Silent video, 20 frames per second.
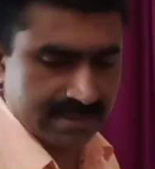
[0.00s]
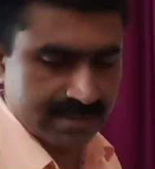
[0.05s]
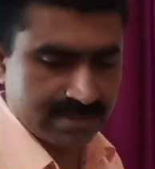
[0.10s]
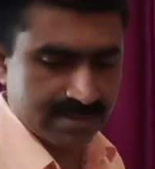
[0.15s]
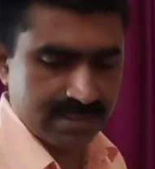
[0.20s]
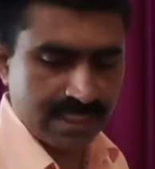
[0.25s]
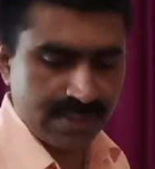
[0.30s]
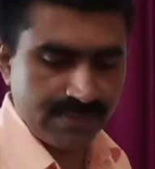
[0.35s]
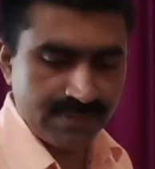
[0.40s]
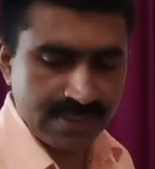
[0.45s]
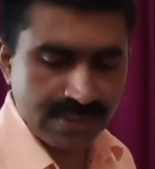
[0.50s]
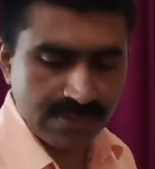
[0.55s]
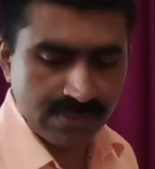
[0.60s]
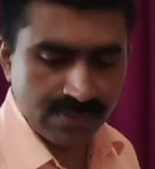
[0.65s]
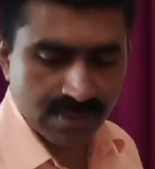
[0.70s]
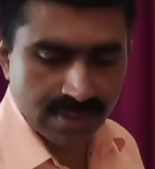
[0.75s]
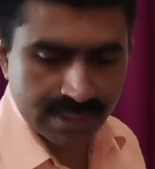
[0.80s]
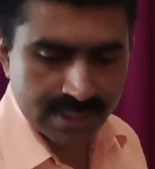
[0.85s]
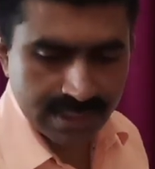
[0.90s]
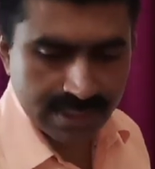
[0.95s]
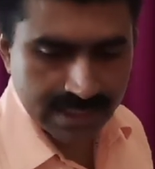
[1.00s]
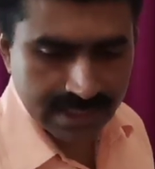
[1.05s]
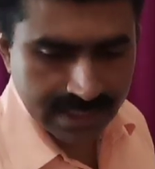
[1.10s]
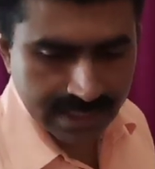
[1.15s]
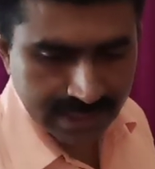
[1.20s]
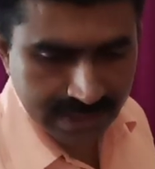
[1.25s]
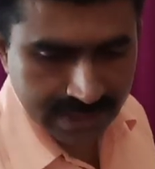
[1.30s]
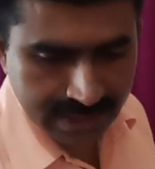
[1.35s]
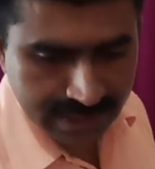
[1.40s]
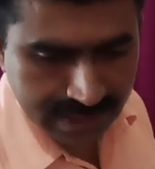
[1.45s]
that we already
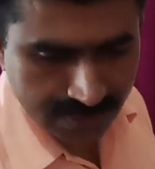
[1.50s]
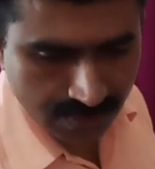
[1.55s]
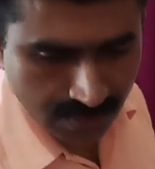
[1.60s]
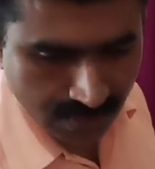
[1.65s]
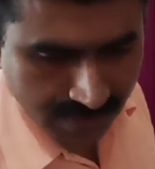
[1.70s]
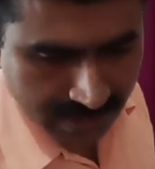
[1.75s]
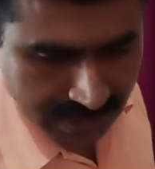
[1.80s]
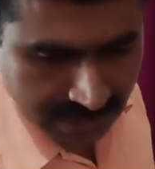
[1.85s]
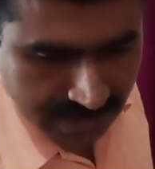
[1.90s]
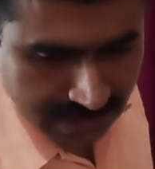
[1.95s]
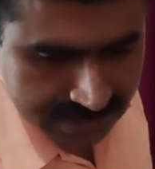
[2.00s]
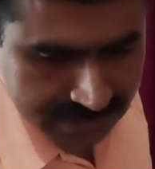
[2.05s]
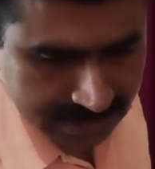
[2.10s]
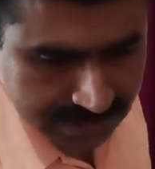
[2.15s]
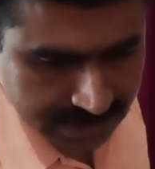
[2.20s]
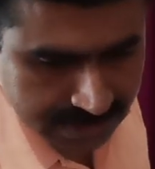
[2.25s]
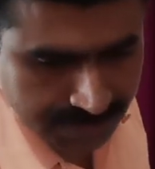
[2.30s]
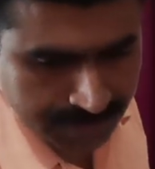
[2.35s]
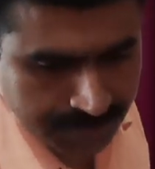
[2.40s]
learned in lower classes.